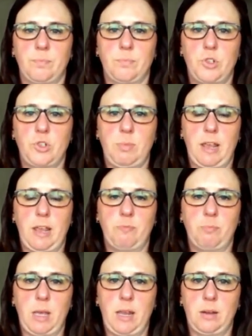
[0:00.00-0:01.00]
She may have
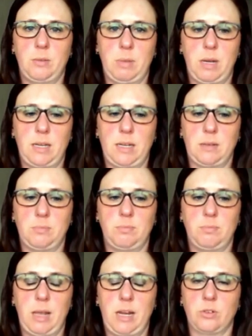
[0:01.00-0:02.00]
pain, may need
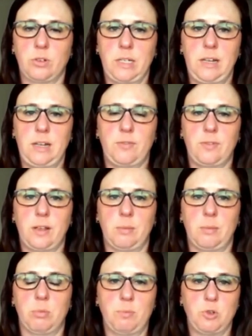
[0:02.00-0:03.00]
pain relief.
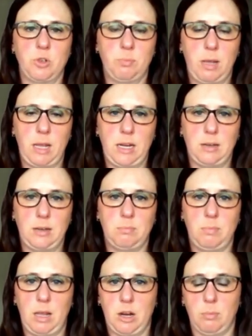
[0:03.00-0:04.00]
Abruption pain
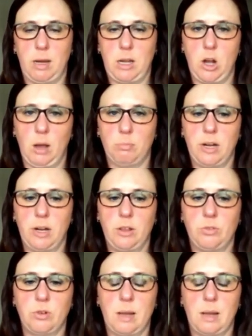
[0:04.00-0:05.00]
may or may not break
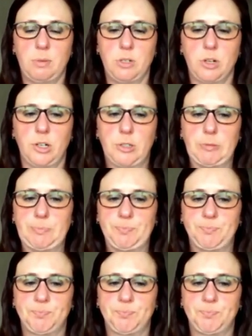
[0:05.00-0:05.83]
through an epidural.